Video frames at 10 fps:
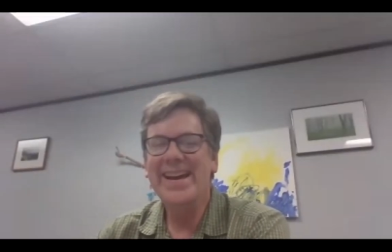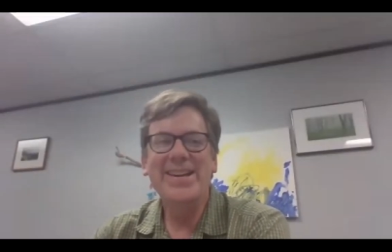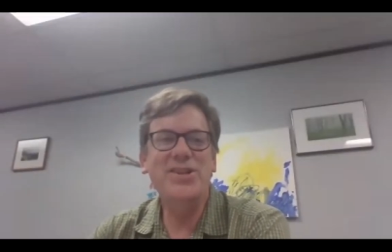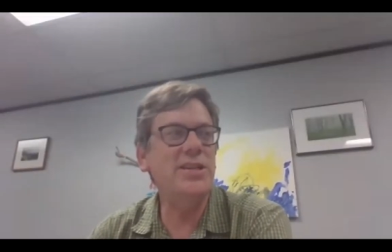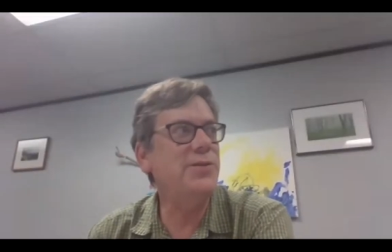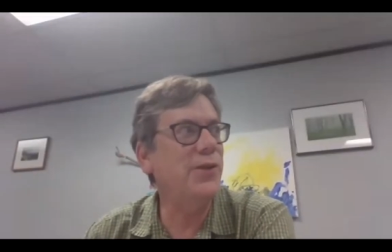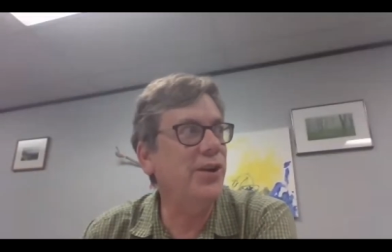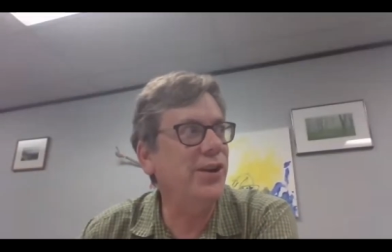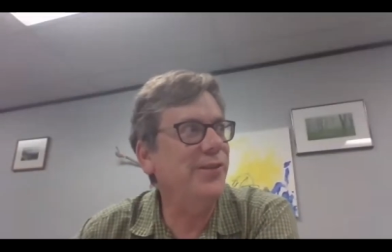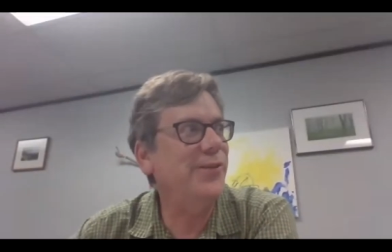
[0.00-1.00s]
Just
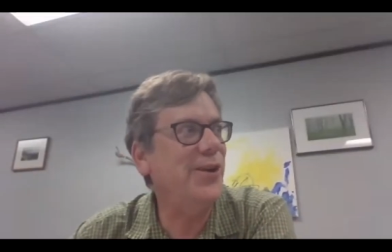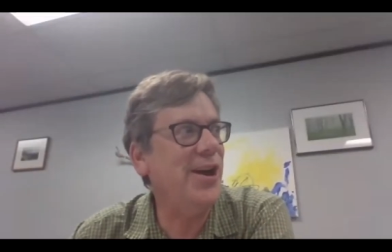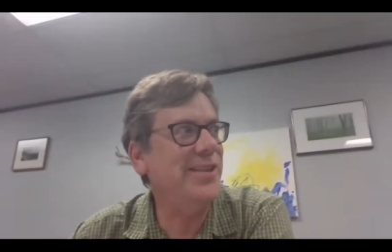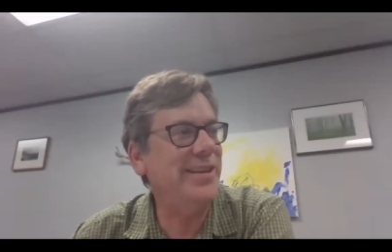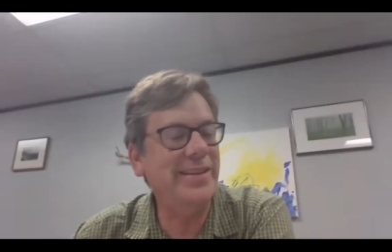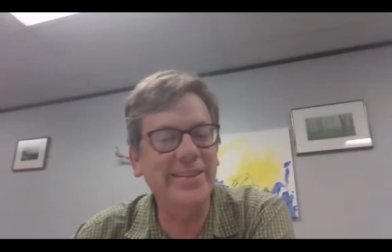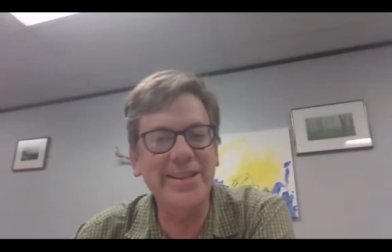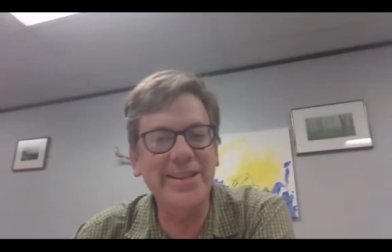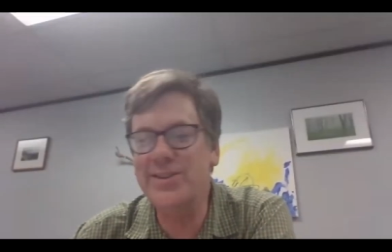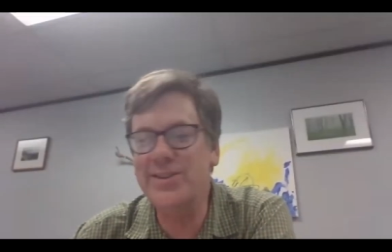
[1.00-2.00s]
for, for all the
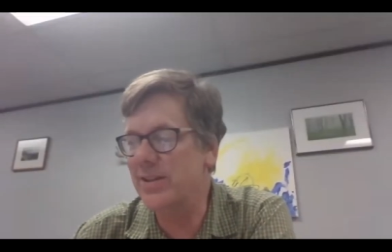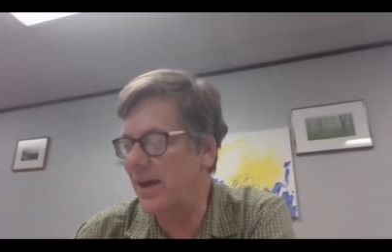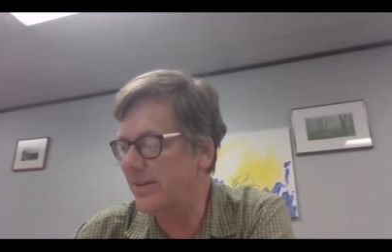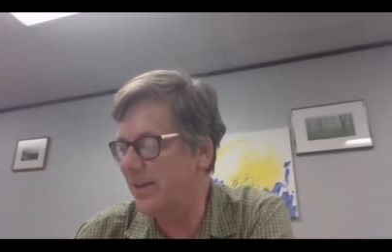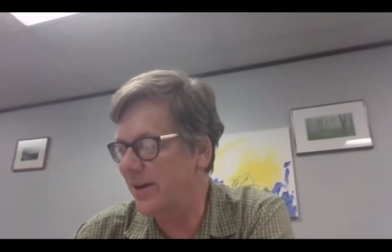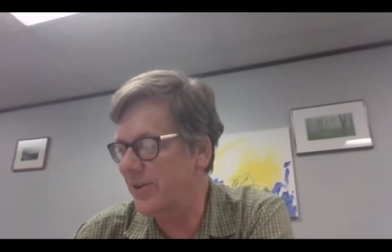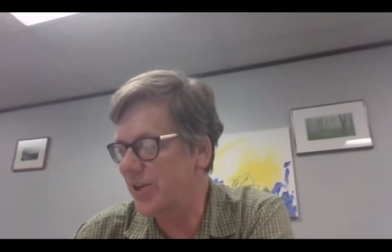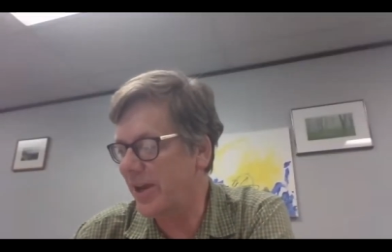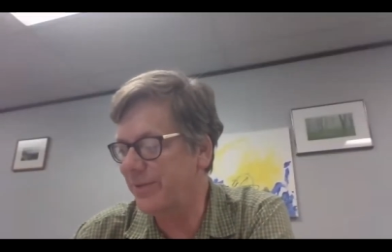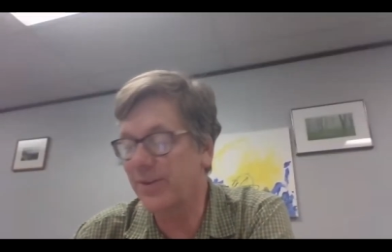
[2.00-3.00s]
listeners out there,
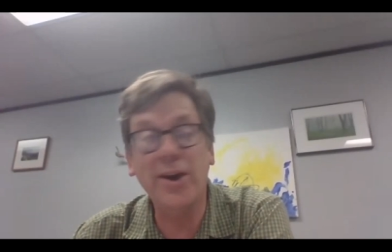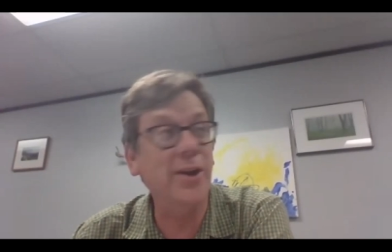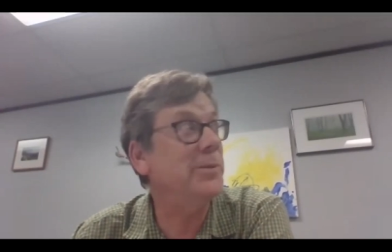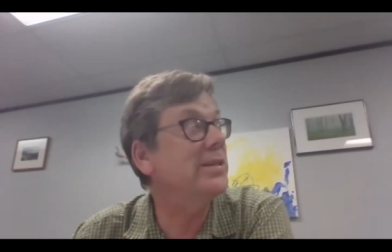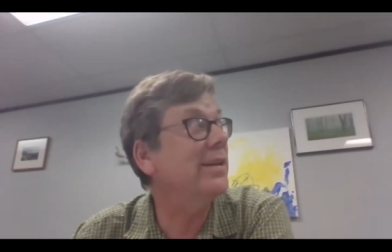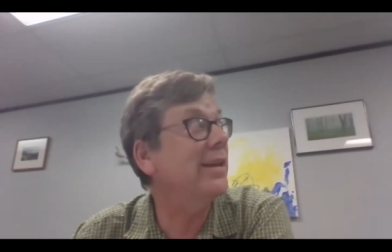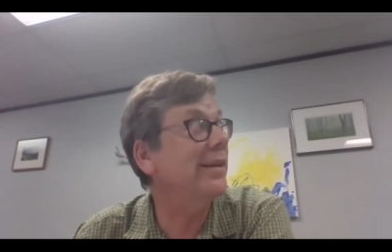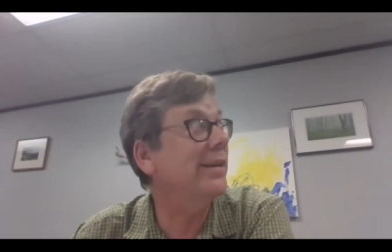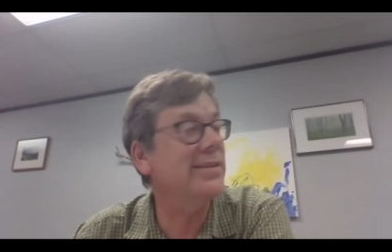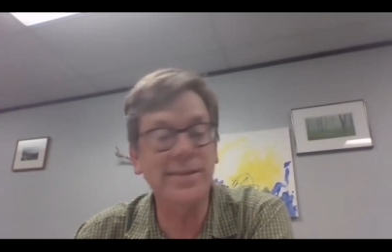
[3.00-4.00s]
Jeff called me
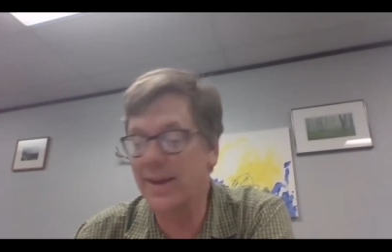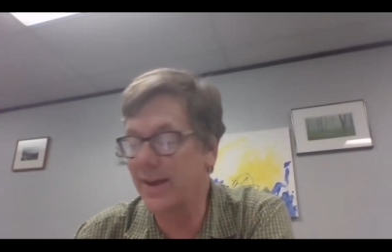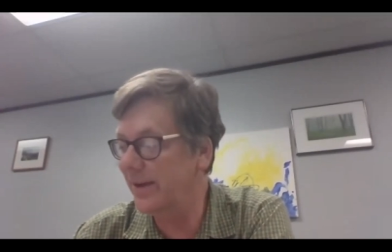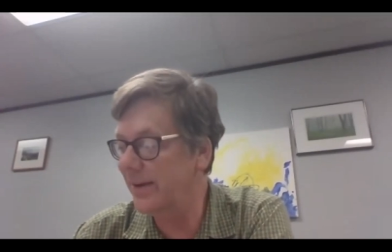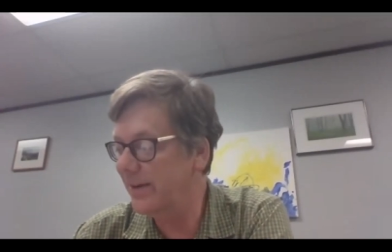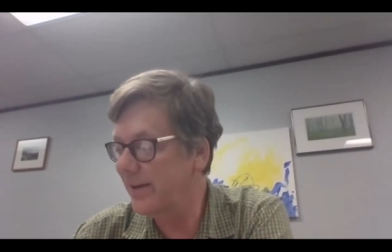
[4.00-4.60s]
today and said,